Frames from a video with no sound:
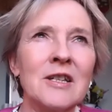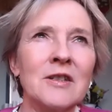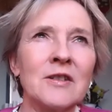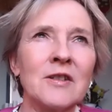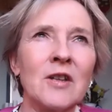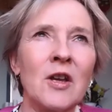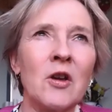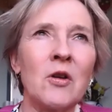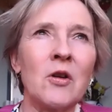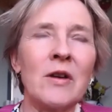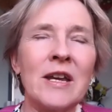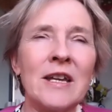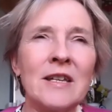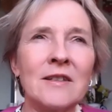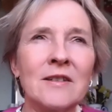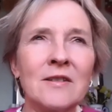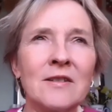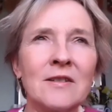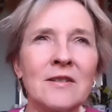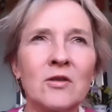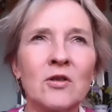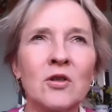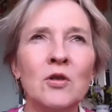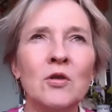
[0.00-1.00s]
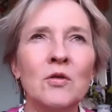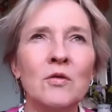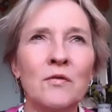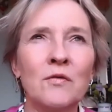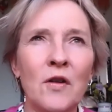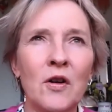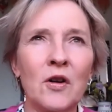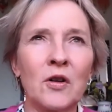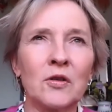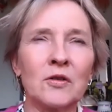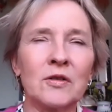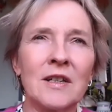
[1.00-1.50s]
So it's
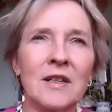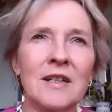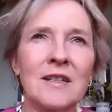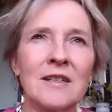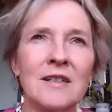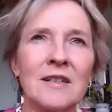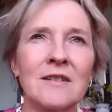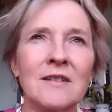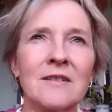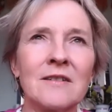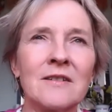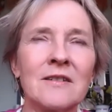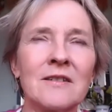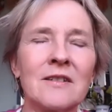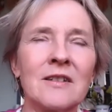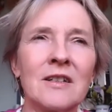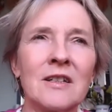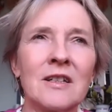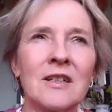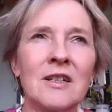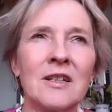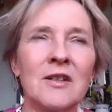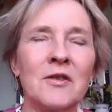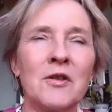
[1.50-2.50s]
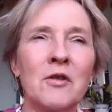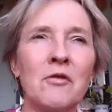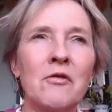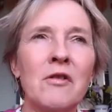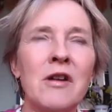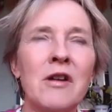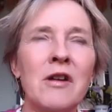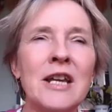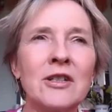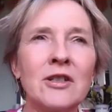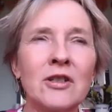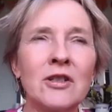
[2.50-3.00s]
twofold. It's
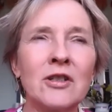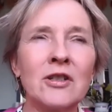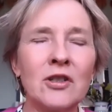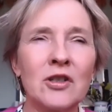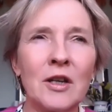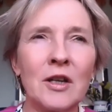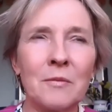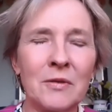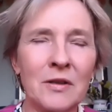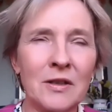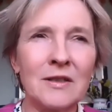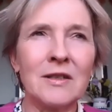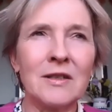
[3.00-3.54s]
the relationship